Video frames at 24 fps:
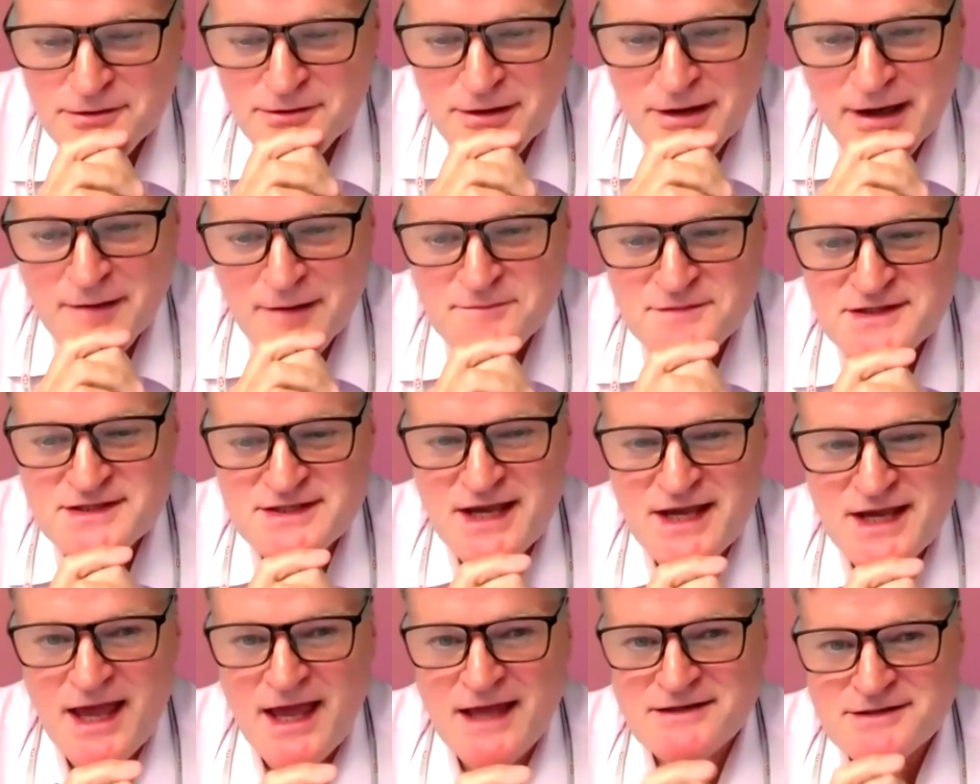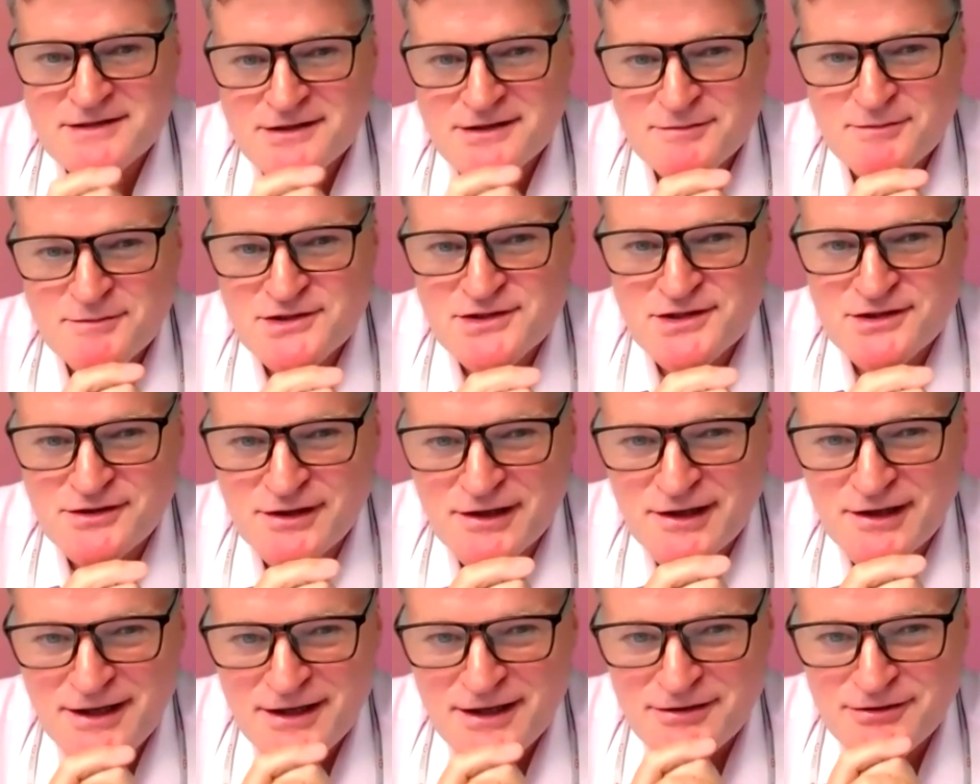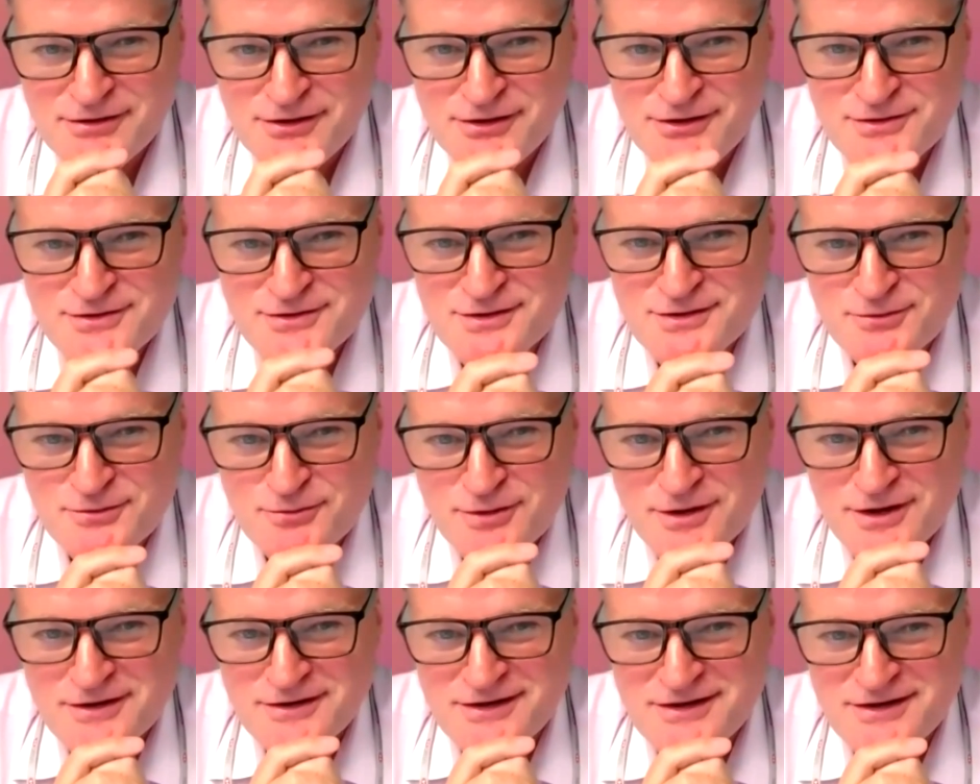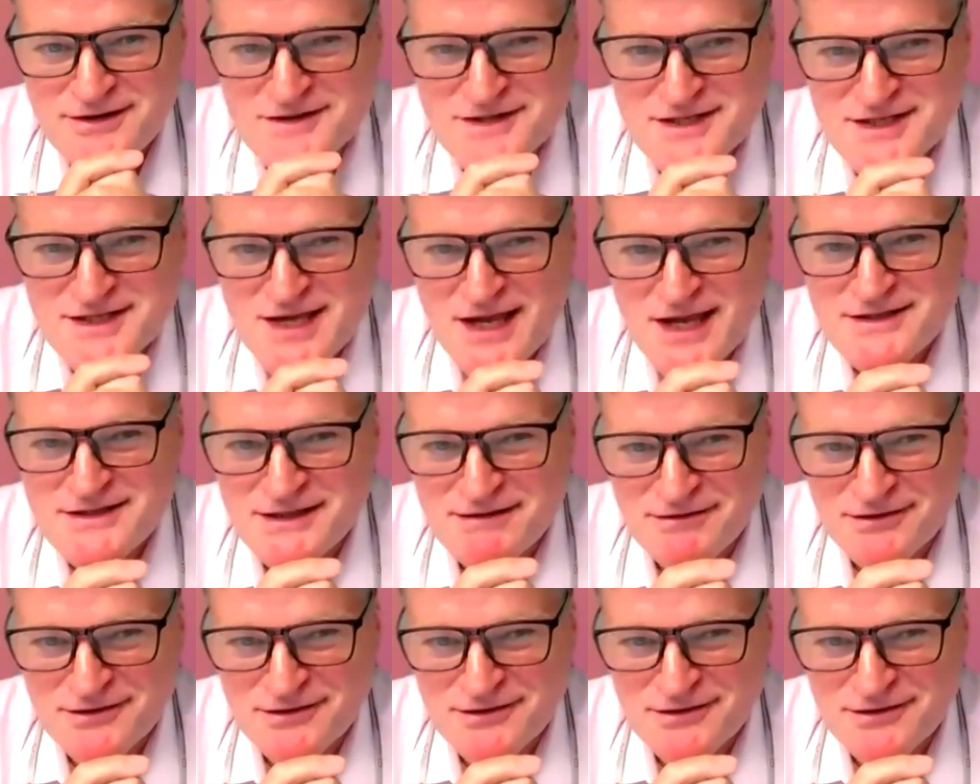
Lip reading: upset Commissioner Lee and use the word incentives,